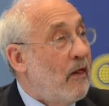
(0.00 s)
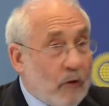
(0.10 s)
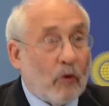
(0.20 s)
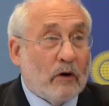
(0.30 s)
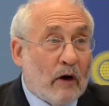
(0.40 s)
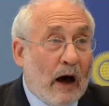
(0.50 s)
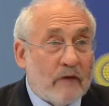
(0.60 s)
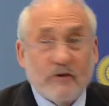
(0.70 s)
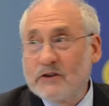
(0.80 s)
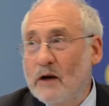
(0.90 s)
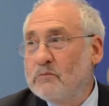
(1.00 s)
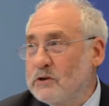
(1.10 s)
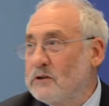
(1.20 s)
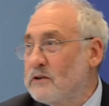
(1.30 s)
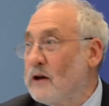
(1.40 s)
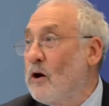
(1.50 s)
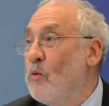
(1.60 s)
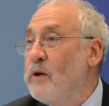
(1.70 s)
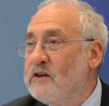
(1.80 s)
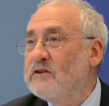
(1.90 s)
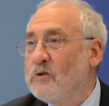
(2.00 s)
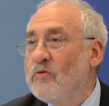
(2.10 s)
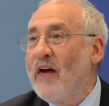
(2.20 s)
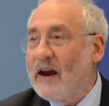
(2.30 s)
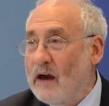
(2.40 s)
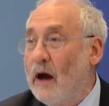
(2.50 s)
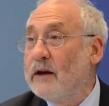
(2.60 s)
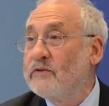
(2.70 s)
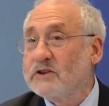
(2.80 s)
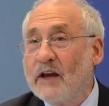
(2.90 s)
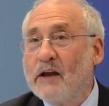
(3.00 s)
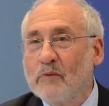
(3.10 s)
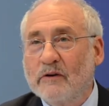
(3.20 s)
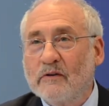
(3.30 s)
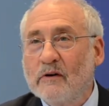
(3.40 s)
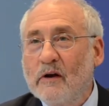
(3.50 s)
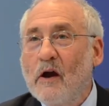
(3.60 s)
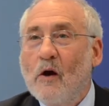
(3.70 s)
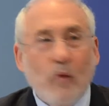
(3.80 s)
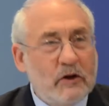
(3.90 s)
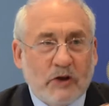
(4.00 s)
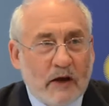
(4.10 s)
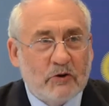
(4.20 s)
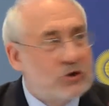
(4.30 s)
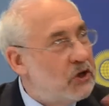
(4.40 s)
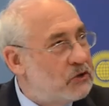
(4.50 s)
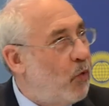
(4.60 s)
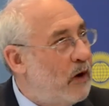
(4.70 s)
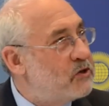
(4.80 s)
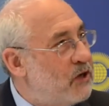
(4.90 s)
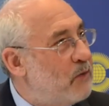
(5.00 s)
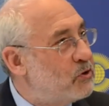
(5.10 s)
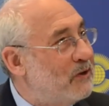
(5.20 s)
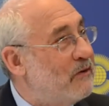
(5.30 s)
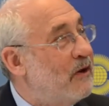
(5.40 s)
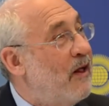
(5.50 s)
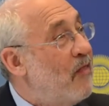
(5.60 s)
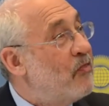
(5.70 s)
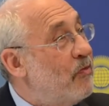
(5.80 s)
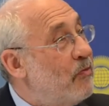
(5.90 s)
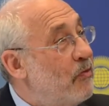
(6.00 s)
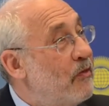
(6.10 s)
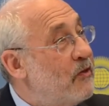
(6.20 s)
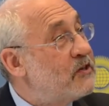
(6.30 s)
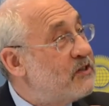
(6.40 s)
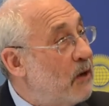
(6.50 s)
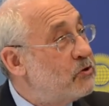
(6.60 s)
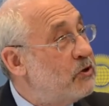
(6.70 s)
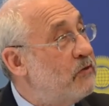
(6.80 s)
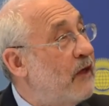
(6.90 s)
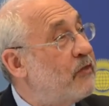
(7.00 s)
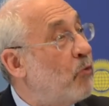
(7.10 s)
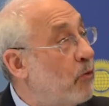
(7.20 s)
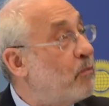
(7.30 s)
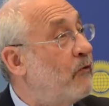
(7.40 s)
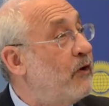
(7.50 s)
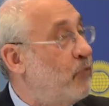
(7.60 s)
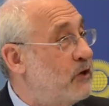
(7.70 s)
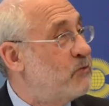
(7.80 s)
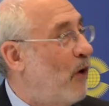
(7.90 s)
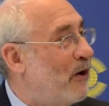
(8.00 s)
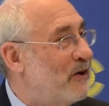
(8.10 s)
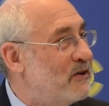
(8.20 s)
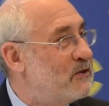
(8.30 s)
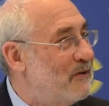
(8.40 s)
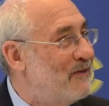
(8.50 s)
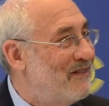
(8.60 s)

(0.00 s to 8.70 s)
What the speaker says: There are a lot of assumptions that go into that kind of a statement. We changed just one assumption, the assumption that there were perfect risk markets.